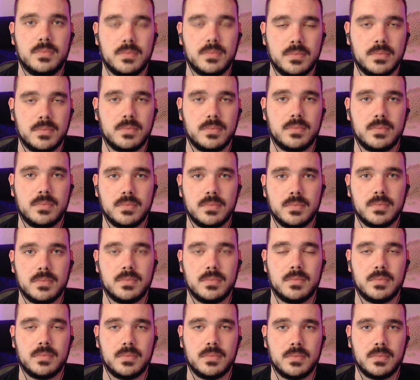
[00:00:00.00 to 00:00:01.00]

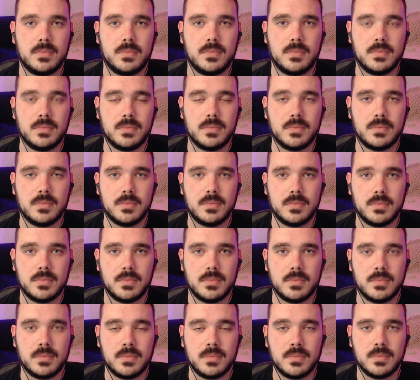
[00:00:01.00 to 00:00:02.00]

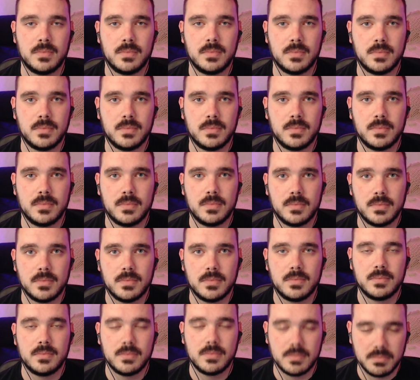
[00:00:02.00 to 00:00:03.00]

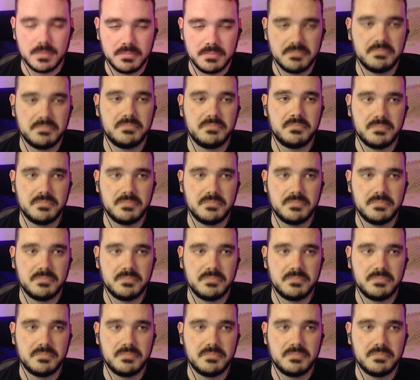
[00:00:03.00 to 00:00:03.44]
The person shown says nothing.